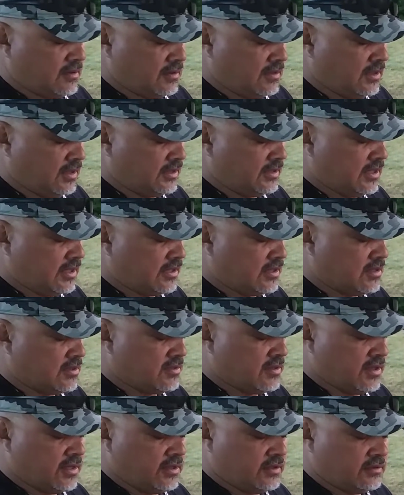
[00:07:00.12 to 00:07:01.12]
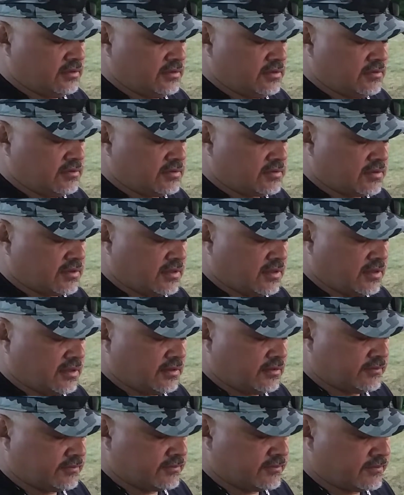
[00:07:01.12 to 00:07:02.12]
Let that go ahead and do its
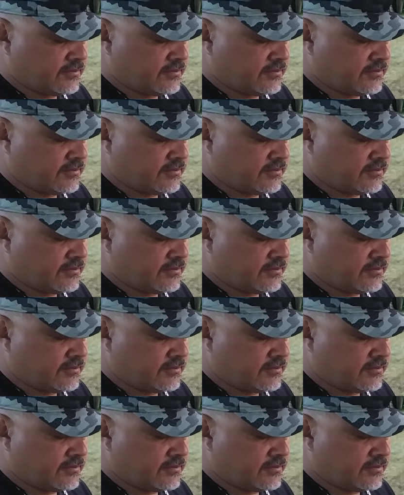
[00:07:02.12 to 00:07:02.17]
thing.